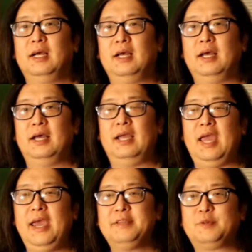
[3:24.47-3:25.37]

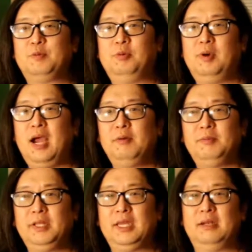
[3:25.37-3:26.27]
has
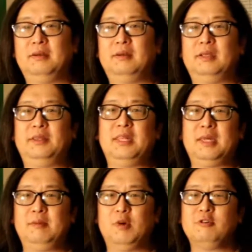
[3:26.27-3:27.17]
probably
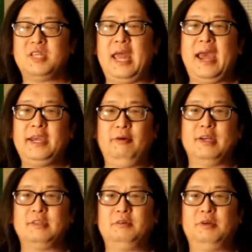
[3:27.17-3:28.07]
the most
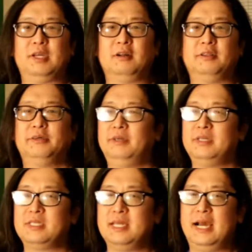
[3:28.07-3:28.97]
accurate tuning, although it
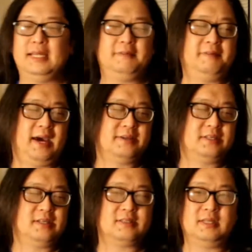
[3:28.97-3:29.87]
is not the
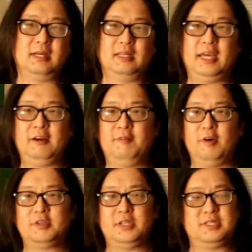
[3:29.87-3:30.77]
fastest. Later
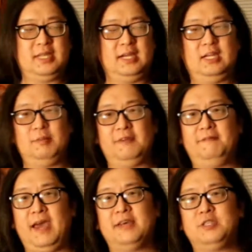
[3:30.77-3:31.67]
versions tended to be
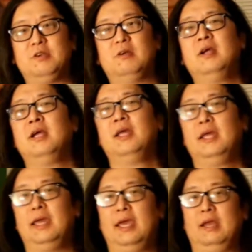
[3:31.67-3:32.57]
faster
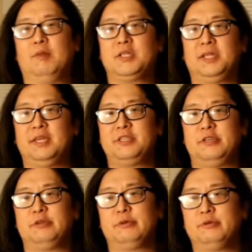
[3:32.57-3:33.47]
and much less
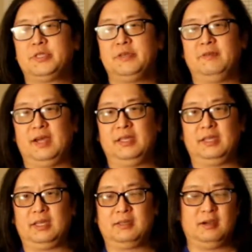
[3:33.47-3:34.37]
intrusive on
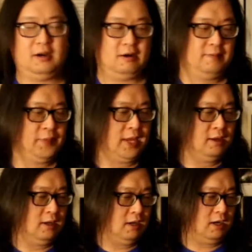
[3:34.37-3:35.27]
the guitar.
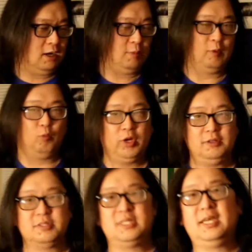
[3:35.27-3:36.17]
What
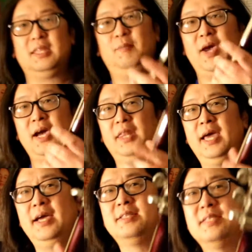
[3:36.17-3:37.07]
you'll see on the back of the
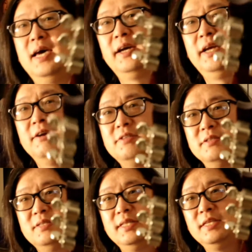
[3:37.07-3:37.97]
headstock here is you'll
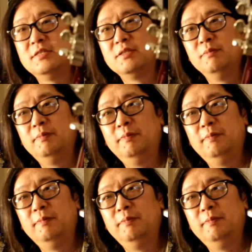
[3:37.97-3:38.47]
see these